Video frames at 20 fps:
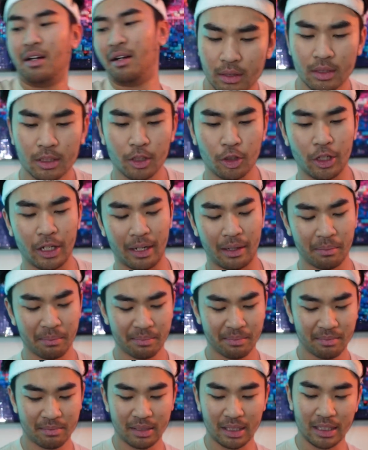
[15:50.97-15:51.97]
It's okay.
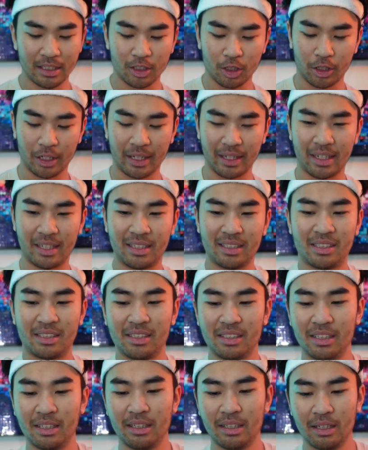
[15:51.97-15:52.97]
It's okay, guys.
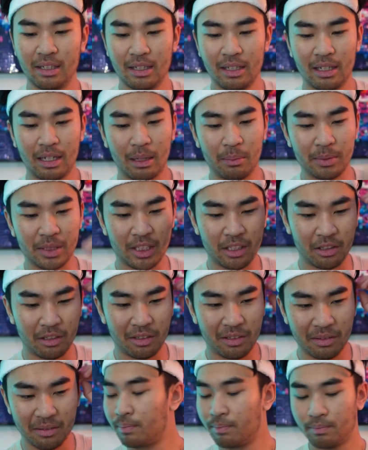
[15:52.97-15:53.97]
I'm chill.